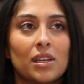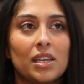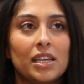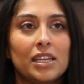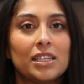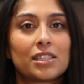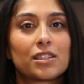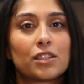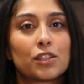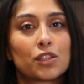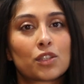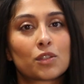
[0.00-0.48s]

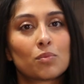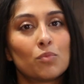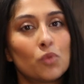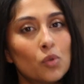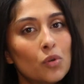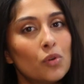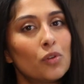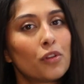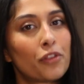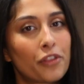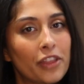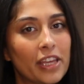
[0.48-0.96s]
It's the
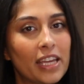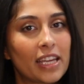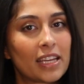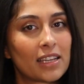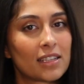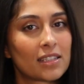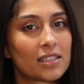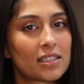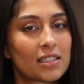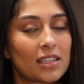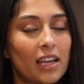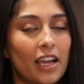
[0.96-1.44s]
small
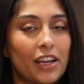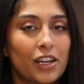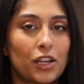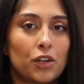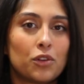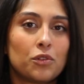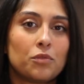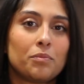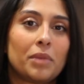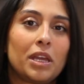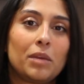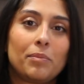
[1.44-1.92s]
things. I
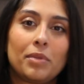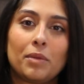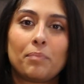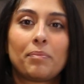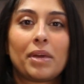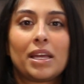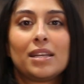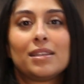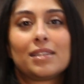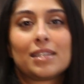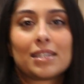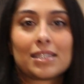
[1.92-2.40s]
know maybe
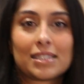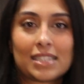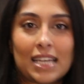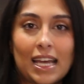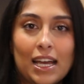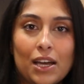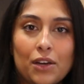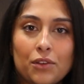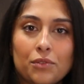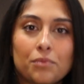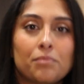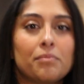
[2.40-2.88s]
bending
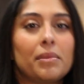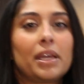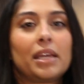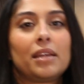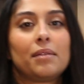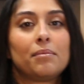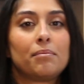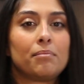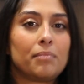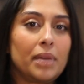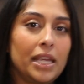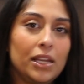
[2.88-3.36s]
down
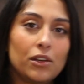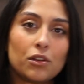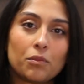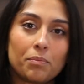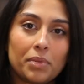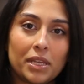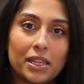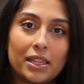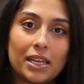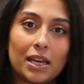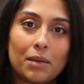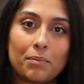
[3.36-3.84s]
may not
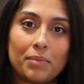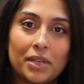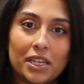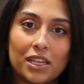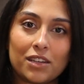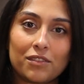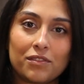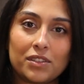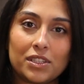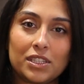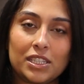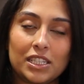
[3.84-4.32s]
be that
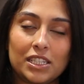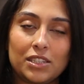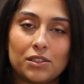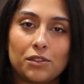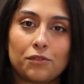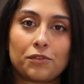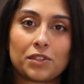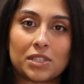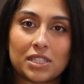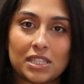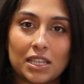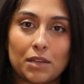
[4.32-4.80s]
big of a
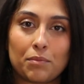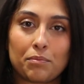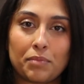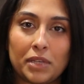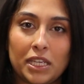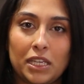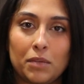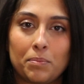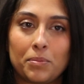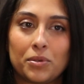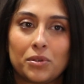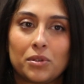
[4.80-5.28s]
deal for some
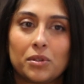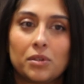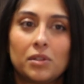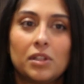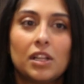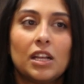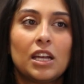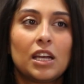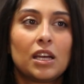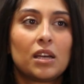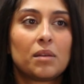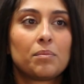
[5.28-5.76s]
people,